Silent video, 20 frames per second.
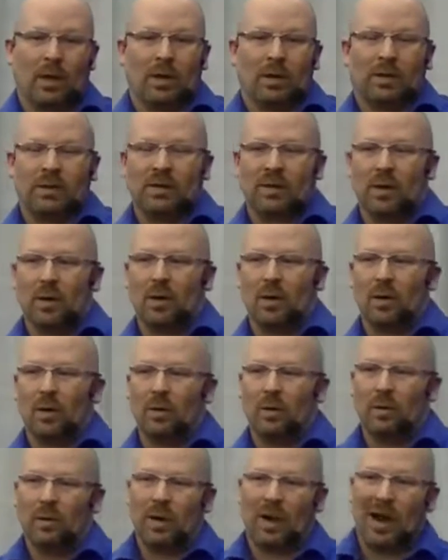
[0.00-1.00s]

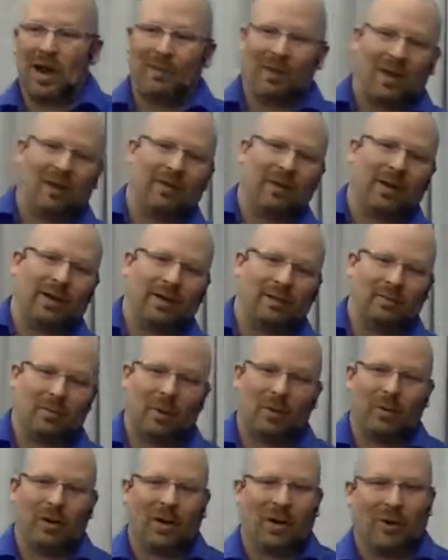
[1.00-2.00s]
So I'm loving it.
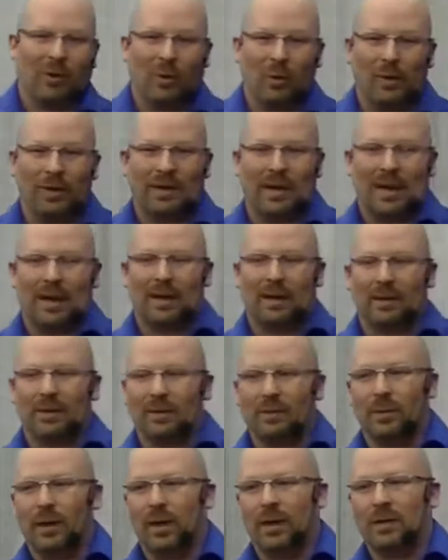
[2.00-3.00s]
Well, we all know what that
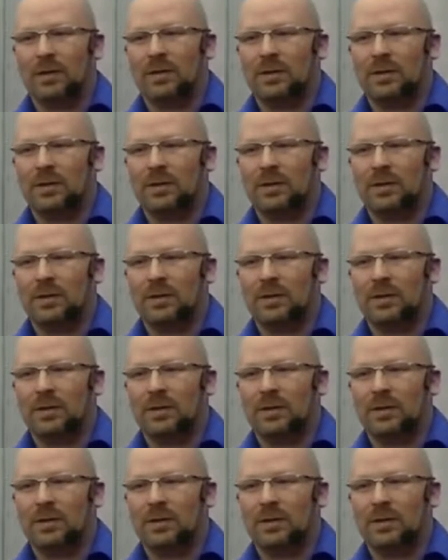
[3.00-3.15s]
is, right?